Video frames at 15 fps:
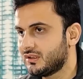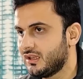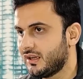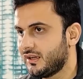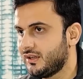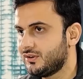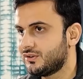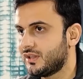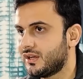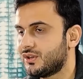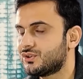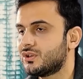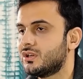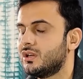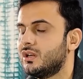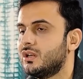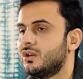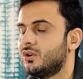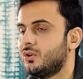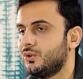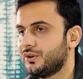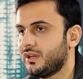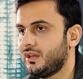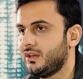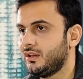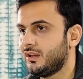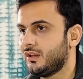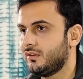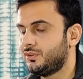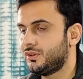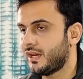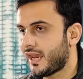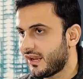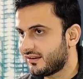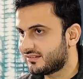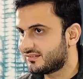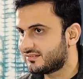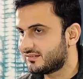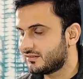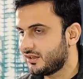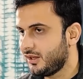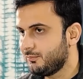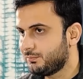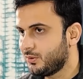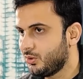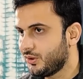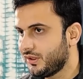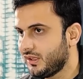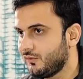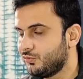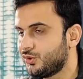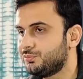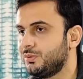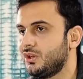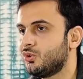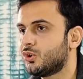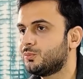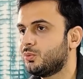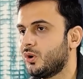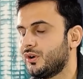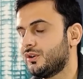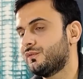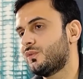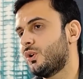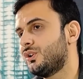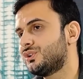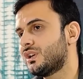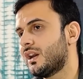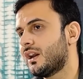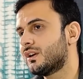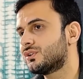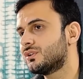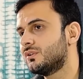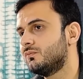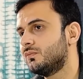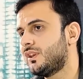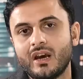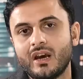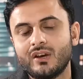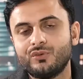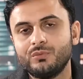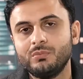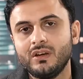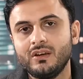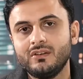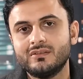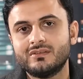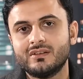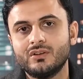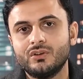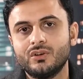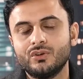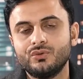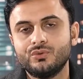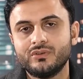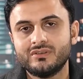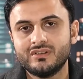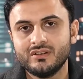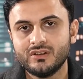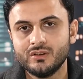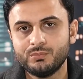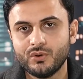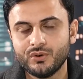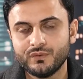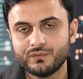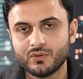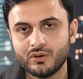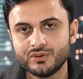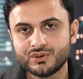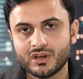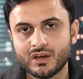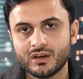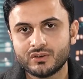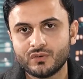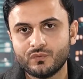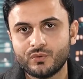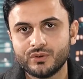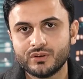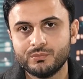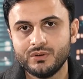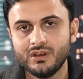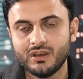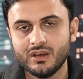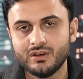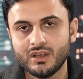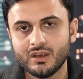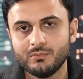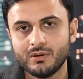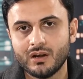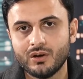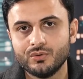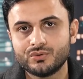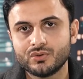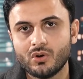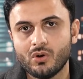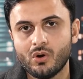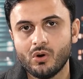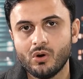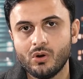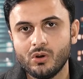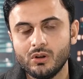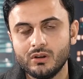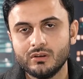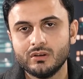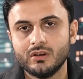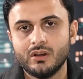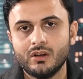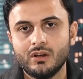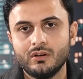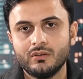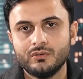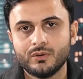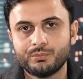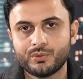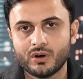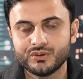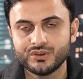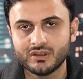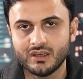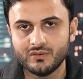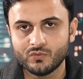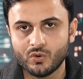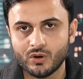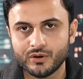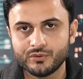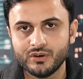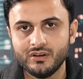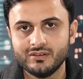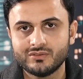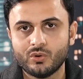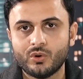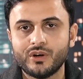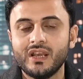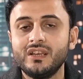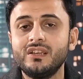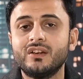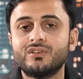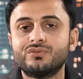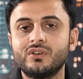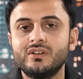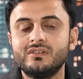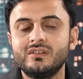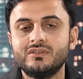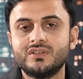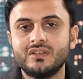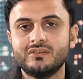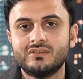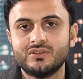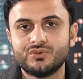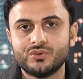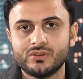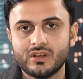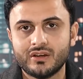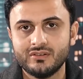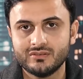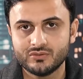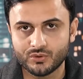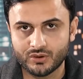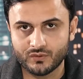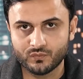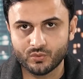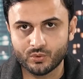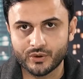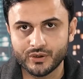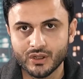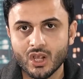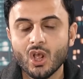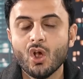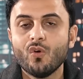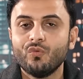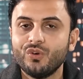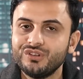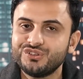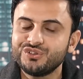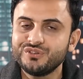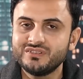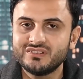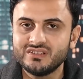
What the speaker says: the client that, okay, the X employee would be your point of contact, that remains your single point of contact for communicating about all the project inquiries or any XYZ things that your client is looking for. Once your